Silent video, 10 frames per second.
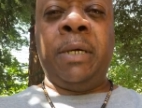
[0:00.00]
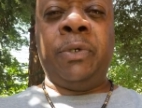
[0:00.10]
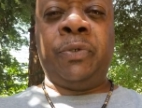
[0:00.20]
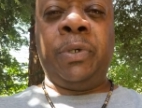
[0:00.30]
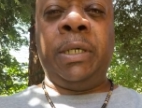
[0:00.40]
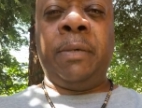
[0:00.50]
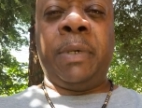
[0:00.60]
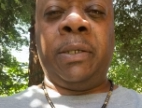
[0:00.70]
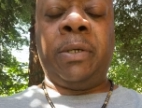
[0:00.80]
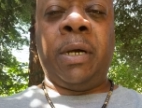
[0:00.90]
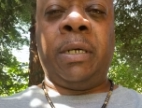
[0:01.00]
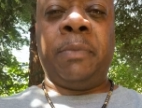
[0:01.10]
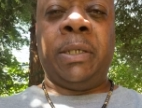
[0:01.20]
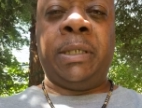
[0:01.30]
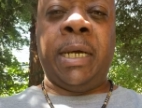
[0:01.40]
was really about talking
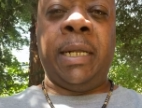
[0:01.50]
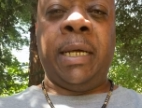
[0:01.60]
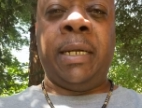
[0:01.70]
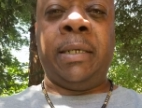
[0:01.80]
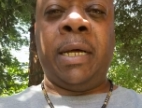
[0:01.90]
about Thailand and